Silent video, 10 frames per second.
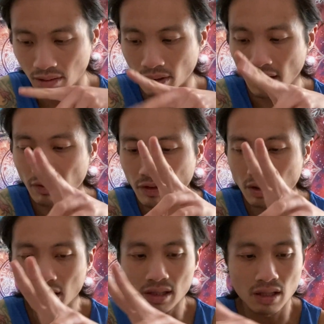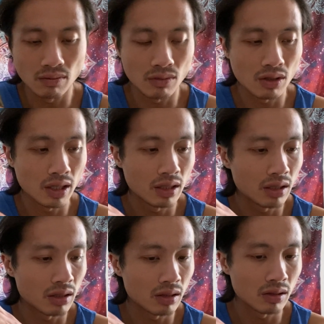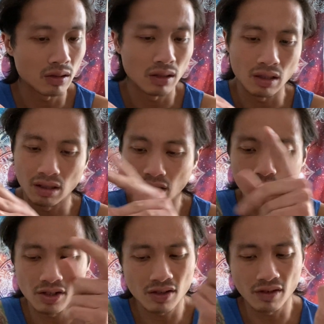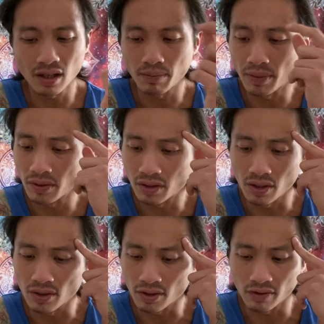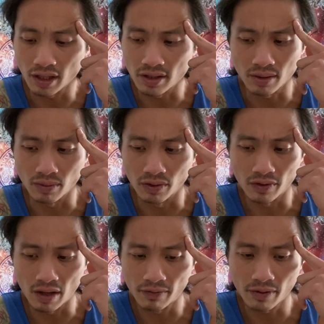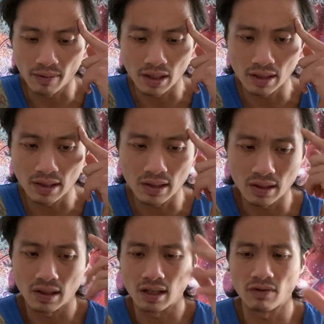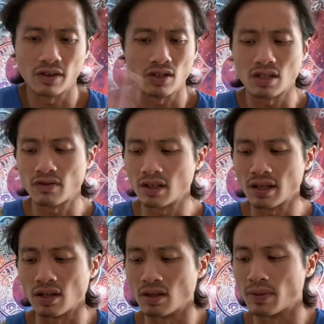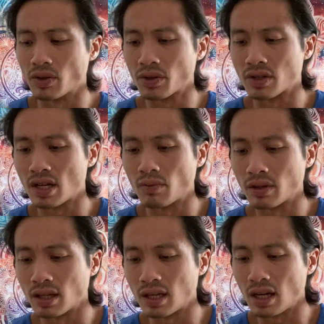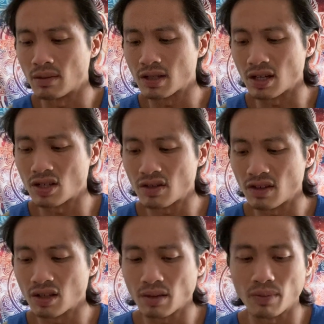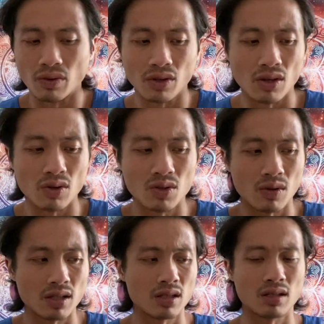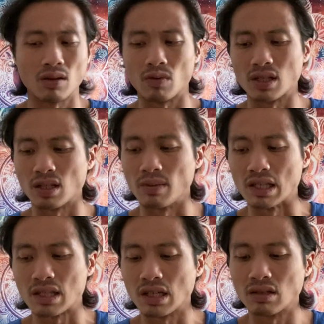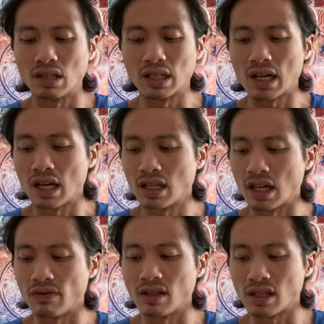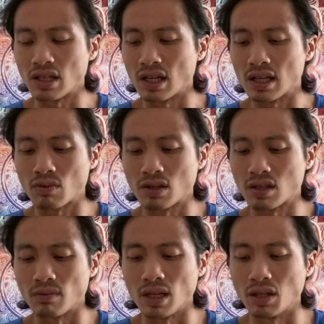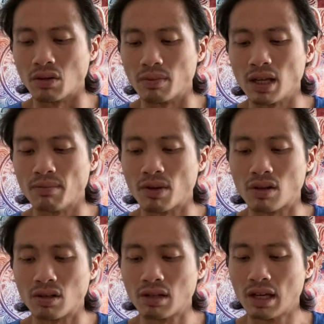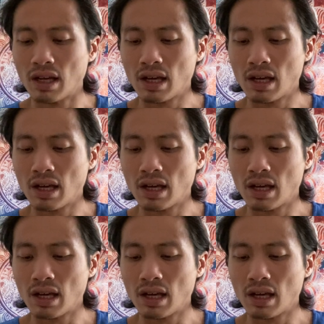But I feel like someone I just feel like both of you are ready to move on from this. I feel, just feel like you both are done with the games. I just feel like both of you want, want to be single again. I feel like you guys want to meet new people.